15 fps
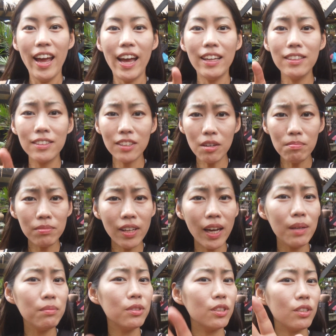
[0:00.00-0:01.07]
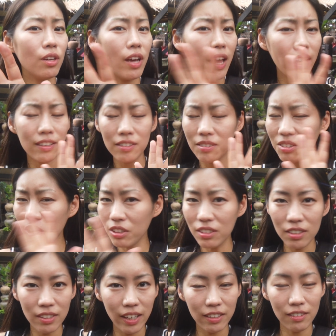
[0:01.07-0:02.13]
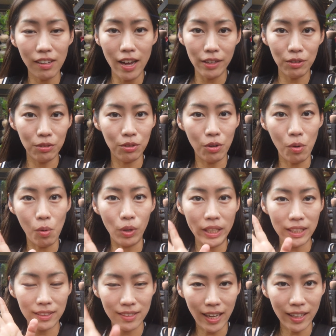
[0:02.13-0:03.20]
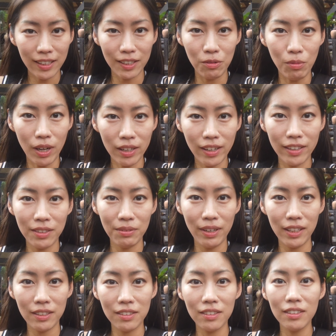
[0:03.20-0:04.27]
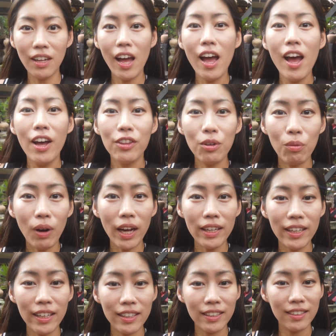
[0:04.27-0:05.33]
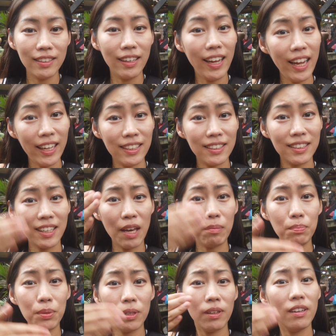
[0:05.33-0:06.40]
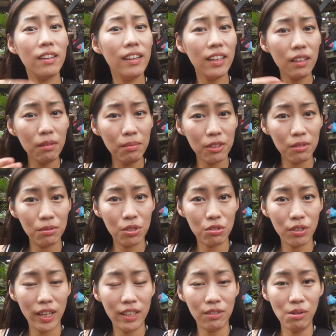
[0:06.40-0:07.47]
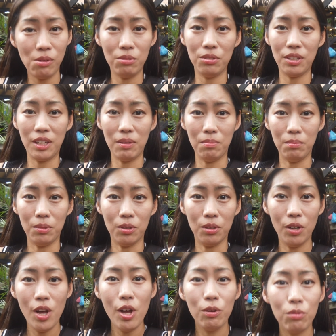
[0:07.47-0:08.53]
And sometimes at certain angle, I don't know exactly what kind of angle, the wide angle lens can put a little bit of strain on the gimbal.